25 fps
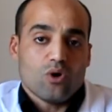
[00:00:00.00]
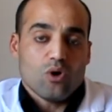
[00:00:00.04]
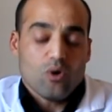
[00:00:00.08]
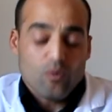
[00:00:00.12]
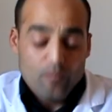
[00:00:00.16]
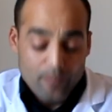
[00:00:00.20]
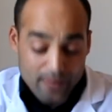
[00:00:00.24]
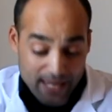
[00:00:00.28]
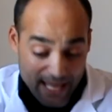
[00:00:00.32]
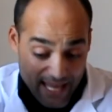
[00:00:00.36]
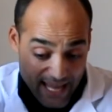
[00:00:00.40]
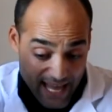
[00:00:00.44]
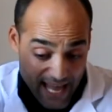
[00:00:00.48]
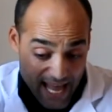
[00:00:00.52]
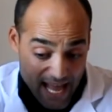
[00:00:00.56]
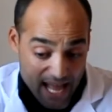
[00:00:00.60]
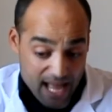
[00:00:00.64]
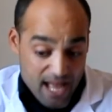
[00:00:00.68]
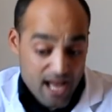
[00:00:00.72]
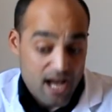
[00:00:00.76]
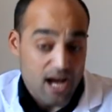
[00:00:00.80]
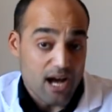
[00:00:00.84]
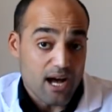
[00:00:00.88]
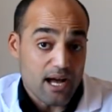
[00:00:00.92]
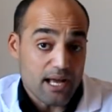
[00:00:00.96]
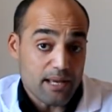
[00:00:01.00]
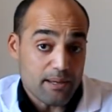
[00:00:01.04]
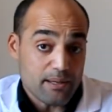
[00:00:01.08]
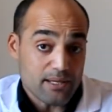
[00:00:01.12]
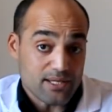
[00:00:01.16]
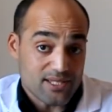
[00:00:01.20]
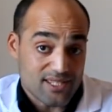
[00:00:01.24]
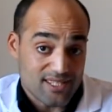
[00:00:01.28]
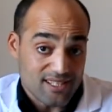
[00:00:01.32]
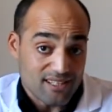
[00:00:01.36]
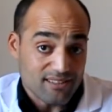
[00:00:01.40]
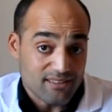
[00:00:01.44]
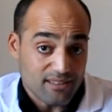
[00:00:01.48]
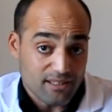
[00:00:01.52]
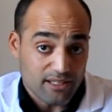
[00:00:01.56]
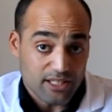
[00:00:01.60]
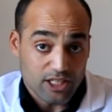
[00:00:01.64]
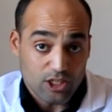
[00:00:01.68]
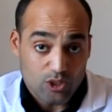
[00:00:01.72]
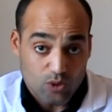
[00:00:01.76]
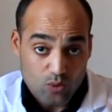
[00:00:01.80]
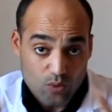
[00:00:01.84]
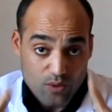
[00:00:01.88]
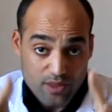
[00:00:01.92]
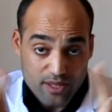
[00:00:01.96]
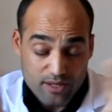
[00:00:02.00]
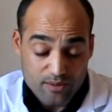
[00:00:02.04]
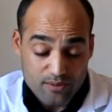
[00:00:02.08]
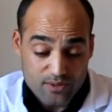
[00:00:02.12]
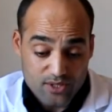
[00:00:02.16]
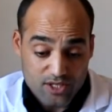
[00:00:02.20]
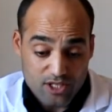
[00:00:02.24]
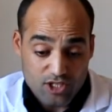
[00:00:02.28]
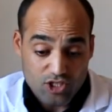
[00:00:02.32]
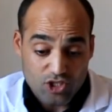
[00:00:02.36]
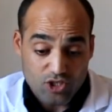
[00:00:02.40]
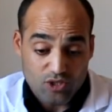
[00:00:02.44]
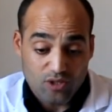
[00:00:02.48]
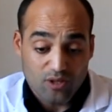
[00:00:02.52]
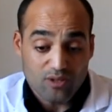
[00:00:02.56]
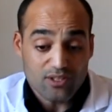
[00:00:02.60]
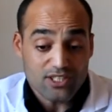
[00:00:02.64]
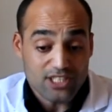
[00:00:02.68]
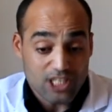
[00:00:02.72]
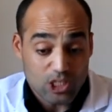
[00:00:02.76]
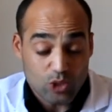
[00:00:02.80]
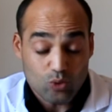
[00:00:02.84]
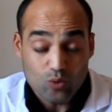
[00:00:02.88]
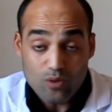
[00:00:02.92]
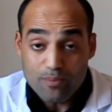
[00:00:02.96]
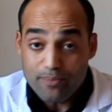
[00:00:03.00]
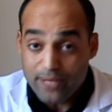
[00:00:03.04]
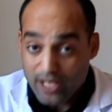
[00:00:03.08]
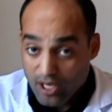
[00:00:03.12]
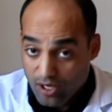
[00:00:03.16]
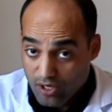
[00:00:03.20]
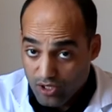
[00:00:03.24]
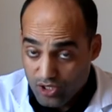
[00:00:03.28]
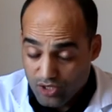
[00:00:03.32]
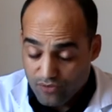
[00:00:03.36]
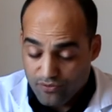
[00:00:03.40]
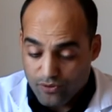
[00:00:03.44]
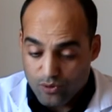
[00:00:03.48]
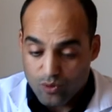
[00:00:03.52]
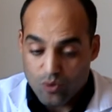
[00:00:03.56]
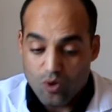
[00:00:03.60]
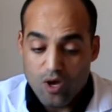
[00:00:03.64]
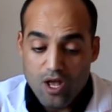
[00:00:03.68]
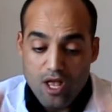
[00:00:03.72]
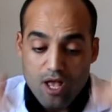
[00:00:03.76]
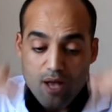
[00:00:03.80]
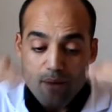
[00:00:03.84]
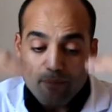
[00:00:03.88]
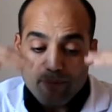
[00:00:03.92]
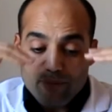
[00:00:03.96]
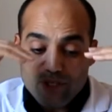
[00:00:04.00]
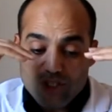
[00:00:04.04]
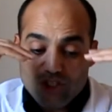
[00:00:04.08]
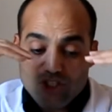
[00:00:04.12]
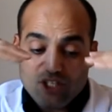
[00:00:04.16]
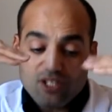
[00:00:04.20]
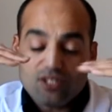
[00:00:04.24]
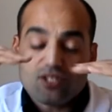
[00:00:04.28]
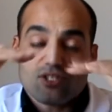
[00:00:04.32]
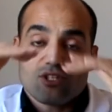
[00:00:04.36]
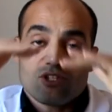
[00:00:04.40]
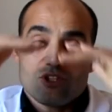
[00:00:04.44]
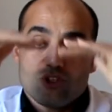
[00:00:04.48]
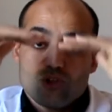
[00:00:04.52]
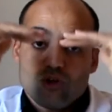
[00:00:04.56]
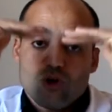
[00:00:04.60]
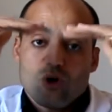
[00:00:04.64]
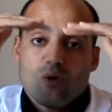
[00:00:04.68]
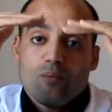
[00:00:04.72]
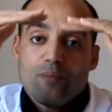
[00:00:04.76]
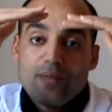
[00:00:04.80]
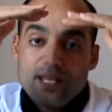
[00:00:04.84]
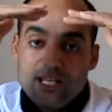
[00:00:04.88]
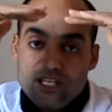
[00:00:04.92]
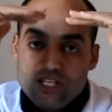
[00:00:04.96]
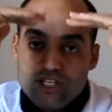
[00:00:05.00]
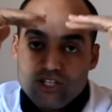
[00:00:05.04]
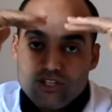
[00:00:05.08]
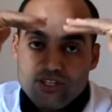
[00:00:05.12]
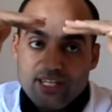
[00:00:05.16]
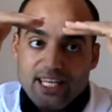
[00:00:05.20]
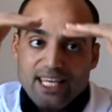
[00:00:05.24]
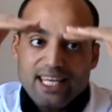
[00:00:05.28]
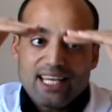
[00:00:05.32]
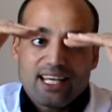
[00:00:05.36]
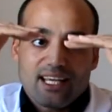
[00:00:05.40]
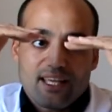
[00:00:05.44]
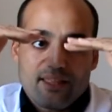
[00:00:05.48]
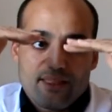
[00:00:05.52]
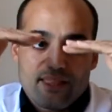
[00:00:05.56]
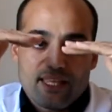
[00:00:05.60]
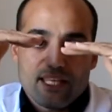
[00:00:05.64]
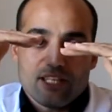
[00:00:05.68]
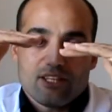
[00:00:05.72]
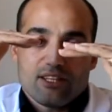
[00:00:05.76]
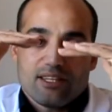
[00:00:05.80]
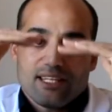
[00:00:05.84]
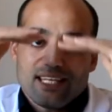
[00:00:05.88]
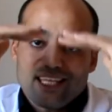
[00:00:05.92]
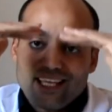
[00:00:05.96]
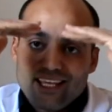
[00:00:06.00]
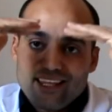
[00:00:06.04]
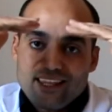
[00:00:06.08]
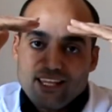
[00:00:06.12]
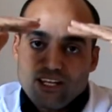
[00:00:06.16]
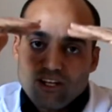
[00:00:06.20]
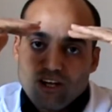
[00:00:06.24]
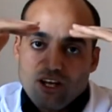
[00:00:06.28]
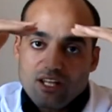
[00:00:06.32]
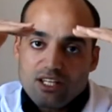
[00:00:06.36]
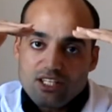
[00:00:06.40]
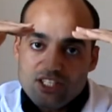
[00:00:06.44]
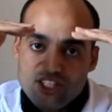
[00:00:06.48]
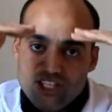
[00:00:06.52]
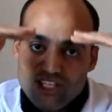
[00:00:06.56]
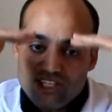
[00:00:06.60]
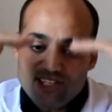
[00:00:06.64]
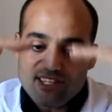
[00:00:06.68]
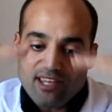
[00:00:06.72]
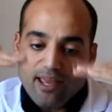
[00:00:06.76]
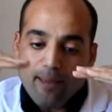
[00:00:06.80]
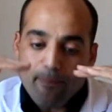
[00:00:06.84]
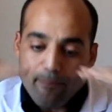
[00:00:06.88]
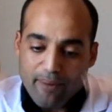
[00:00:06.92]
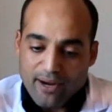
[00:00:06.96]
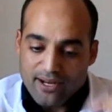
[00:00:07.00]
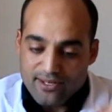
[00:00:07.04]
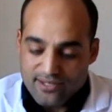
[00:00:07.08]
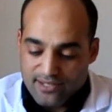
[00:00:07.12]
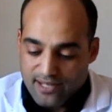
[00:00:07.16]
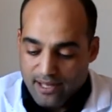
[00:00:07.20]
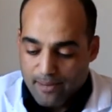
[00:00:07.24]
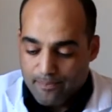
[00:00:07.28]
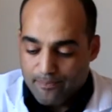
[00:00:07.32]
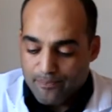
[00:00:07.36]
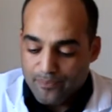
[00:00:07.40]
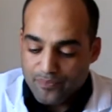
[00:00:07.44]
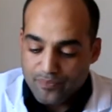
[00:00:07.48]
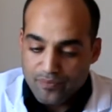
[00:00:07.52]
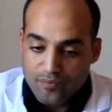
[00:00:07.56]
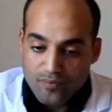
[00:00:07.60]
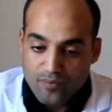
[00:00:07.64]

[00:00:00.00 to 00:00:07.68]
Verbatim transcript: you know uh, eh, suddenly with the research knowledge it will be hard for you but just you know take the take the knowledge step by step